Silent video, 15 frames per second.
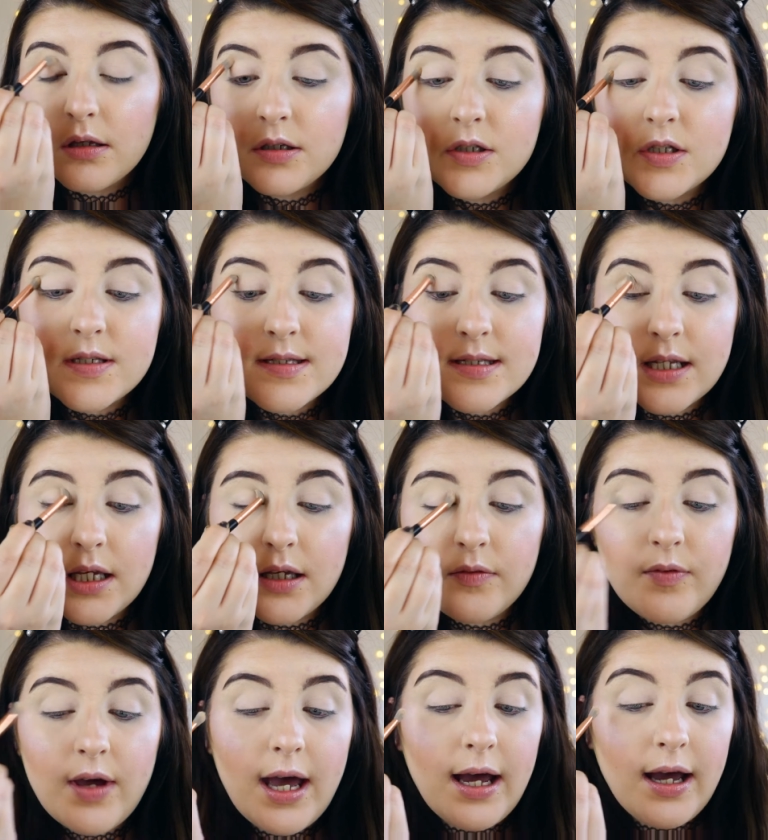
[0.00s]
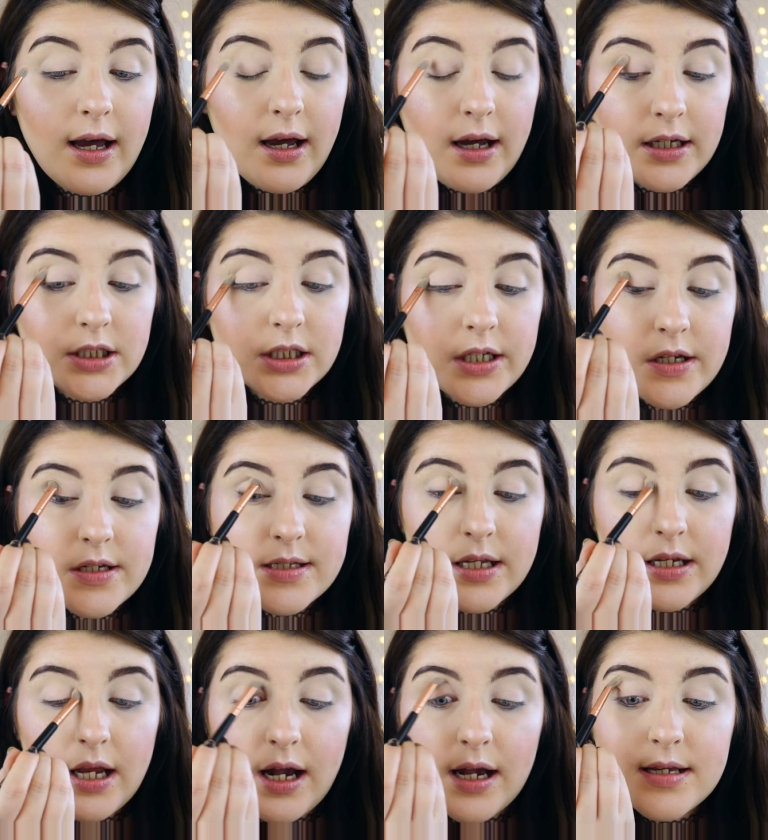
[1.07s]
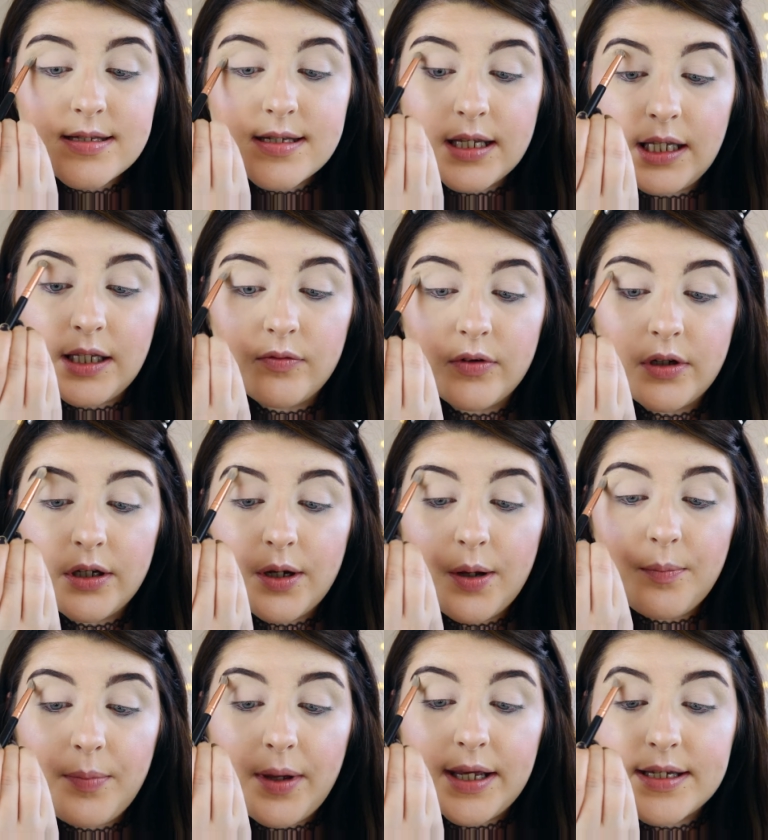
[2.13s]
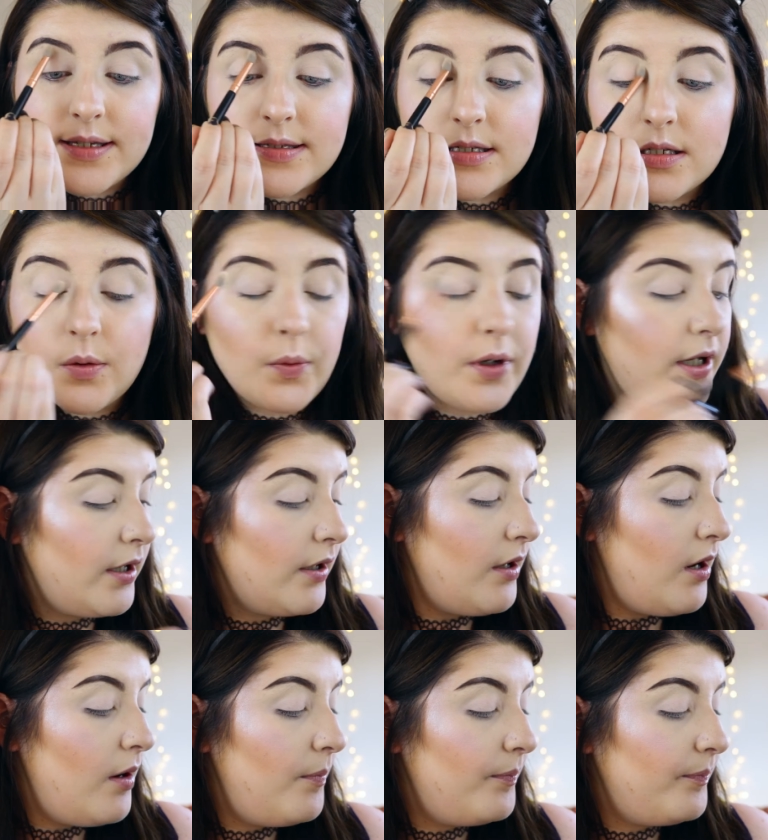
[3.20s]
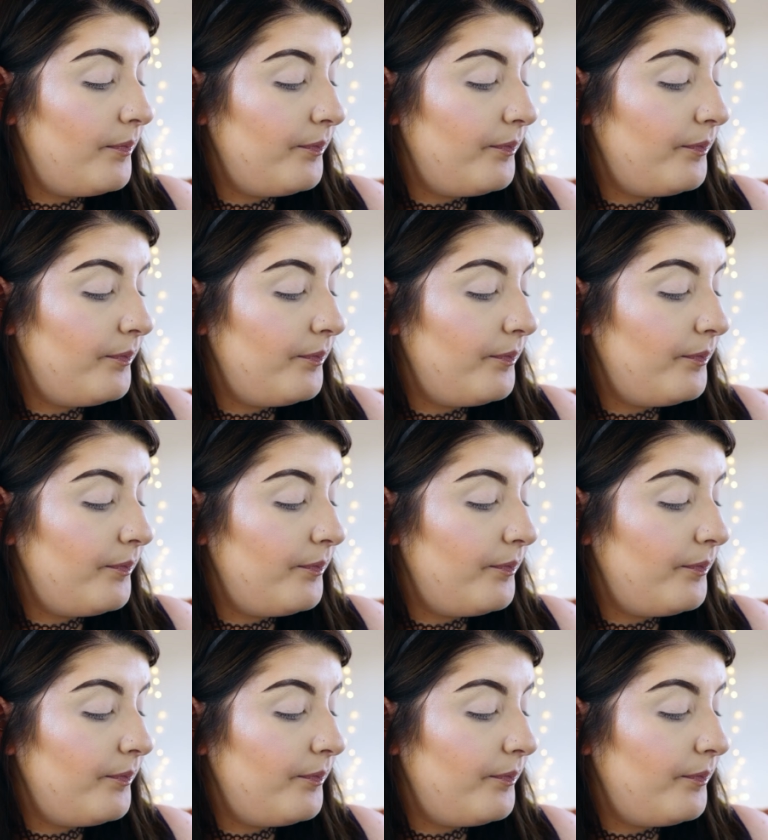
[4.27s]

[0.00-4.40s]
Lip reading: Just give our eyeshadows a nice even base to work on.